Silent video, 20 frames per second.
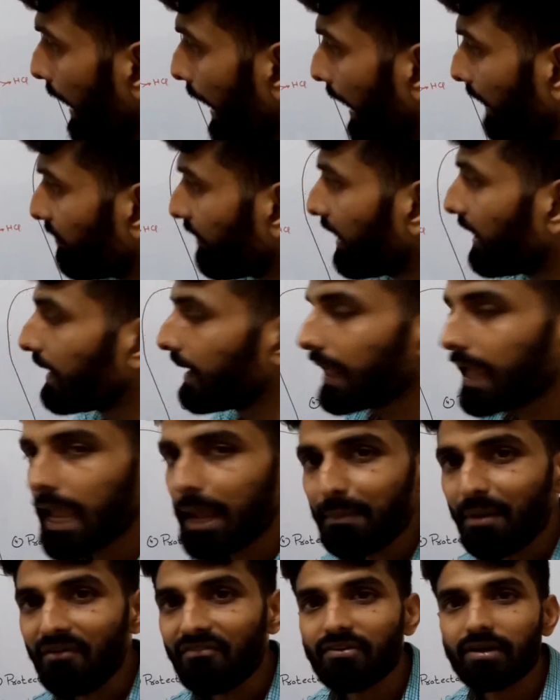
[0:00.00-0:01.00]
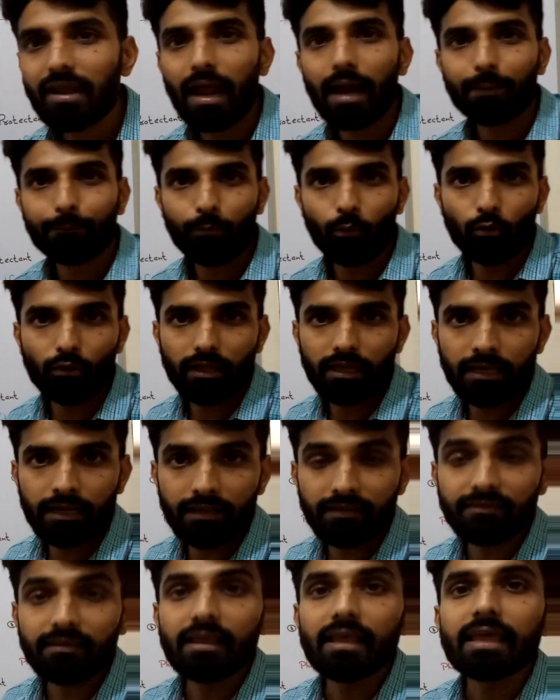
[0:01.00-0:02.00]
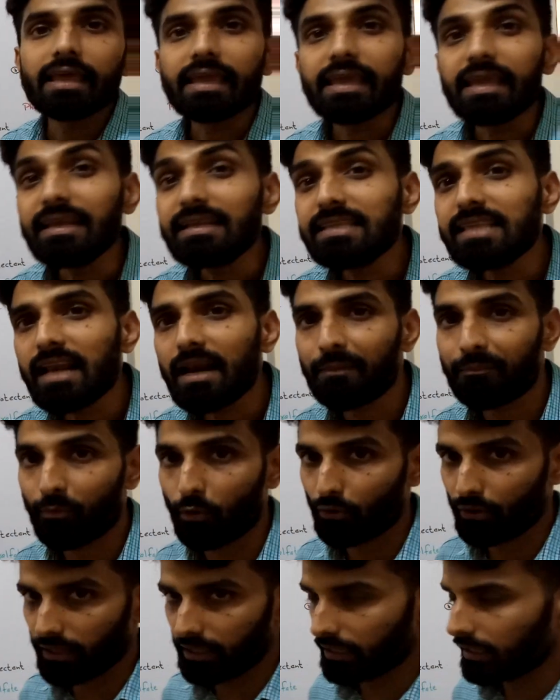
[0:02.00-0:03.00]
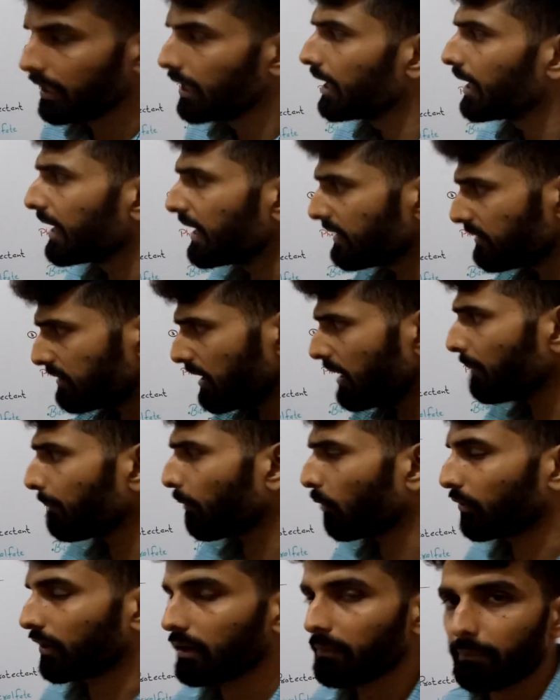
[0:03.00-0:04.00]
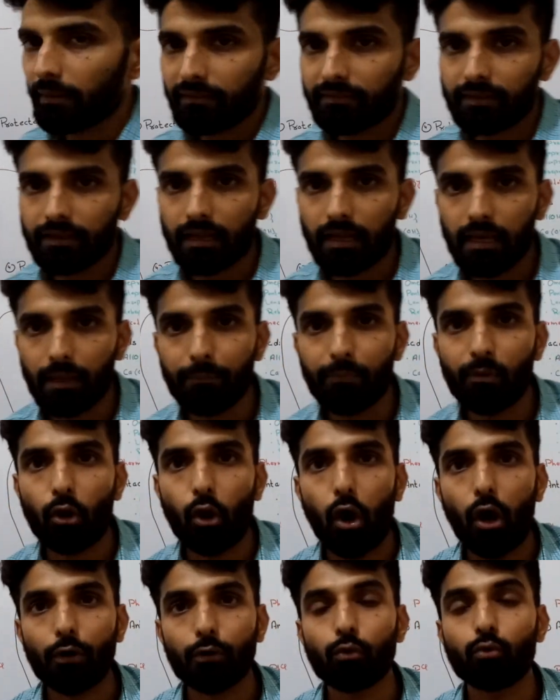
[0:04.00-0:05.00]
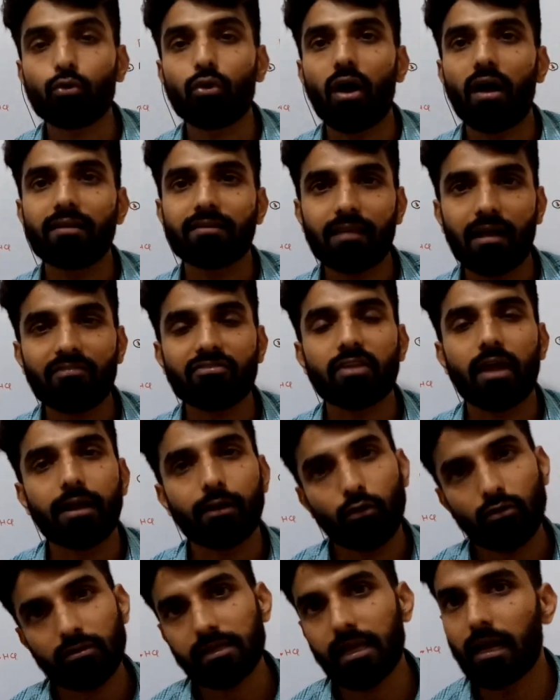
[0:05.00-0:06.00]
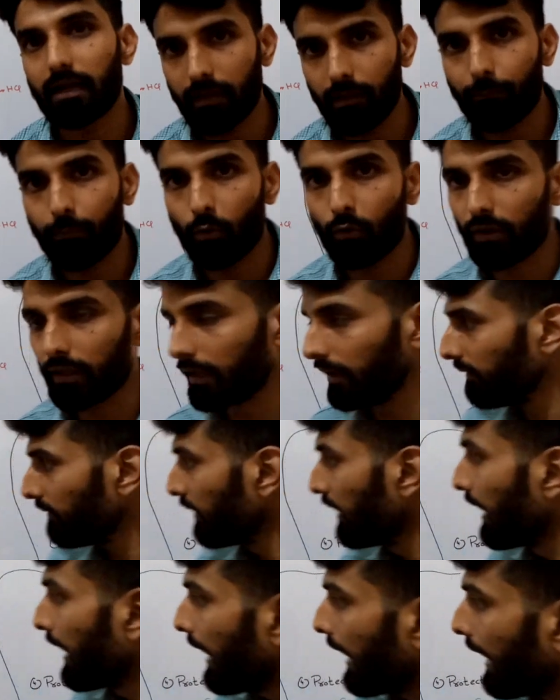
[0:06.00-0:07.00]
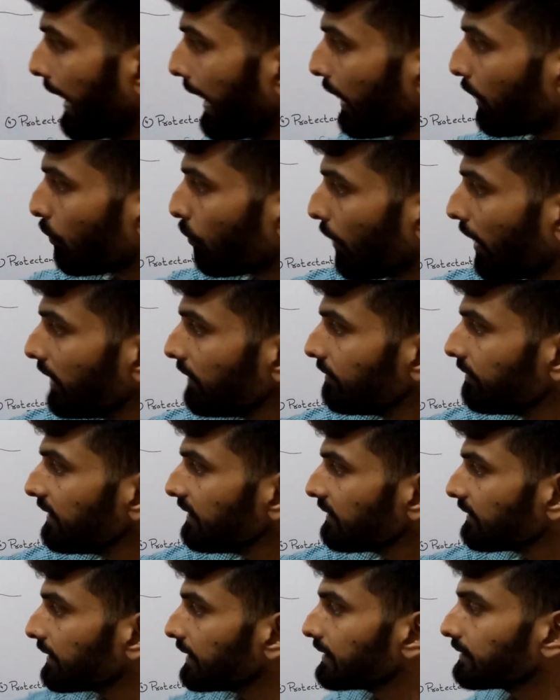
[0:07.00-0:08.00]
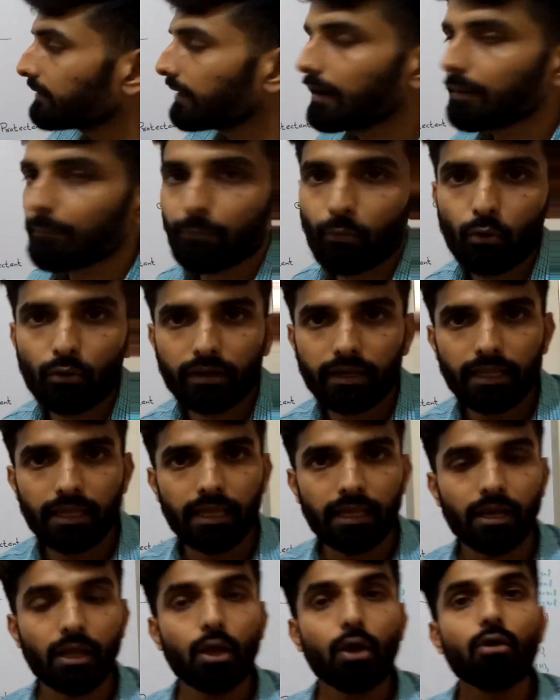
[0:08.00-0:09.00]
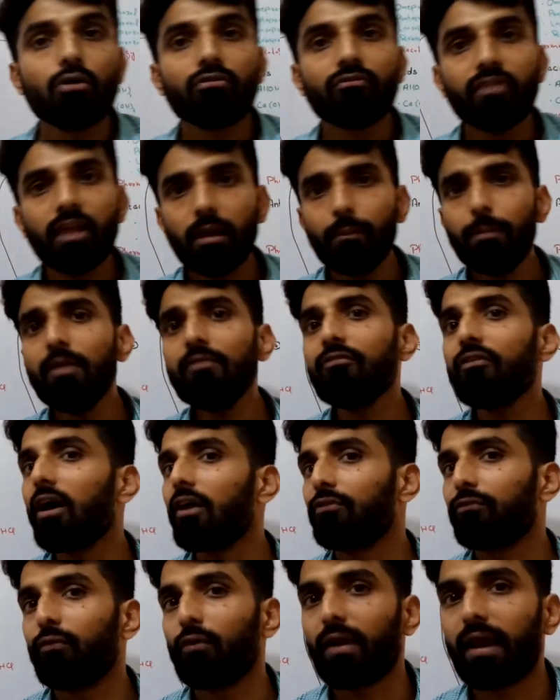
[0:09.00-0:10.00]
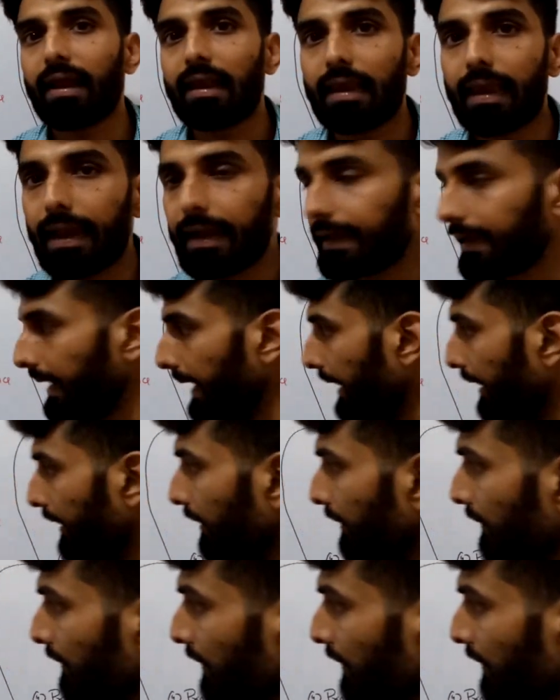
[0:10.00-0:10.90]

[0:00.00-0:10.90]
and the name of that protein is ezerin protein. Ezerin protein basically belong to class of cytoskeleton proteins, and when this ezerin protein will be phosphorylated,